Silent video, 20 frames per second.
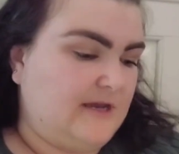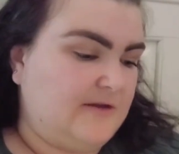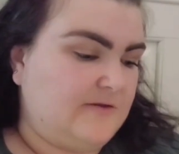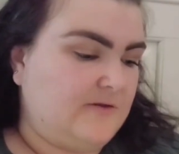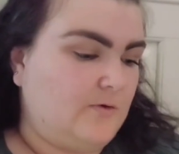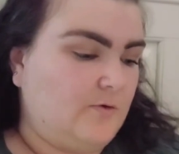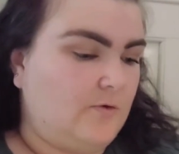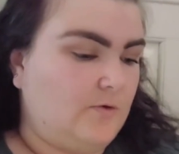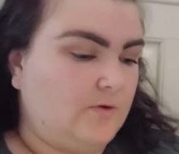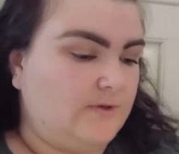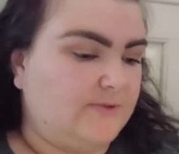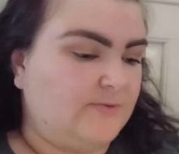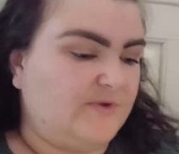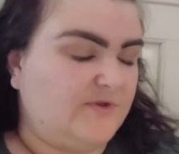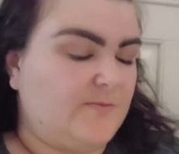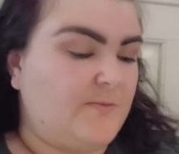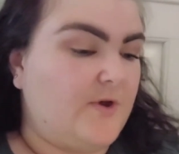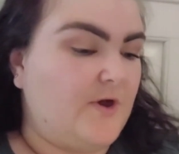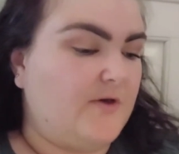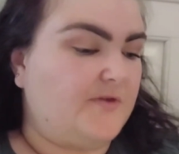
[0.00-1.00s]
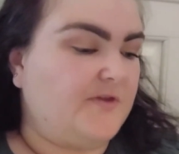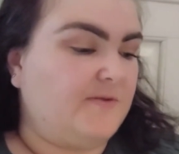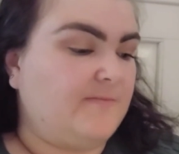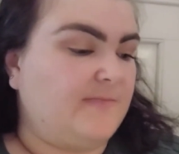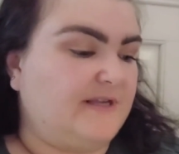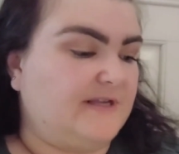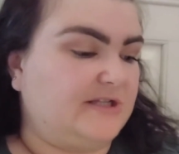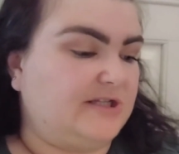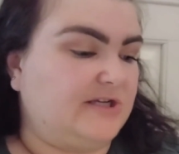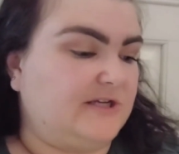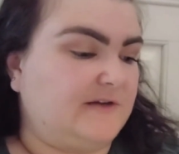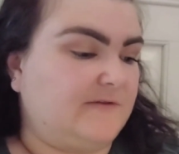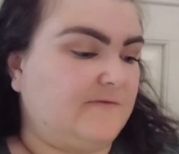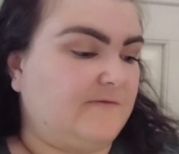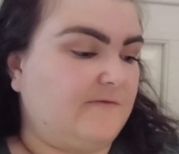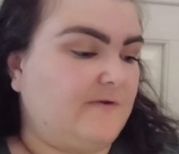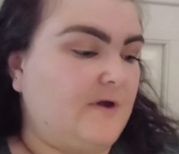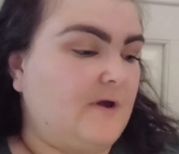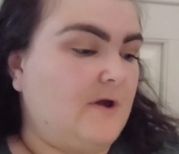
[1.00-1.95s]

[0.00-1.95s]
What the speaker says: Deck the halls with mirth and mischief.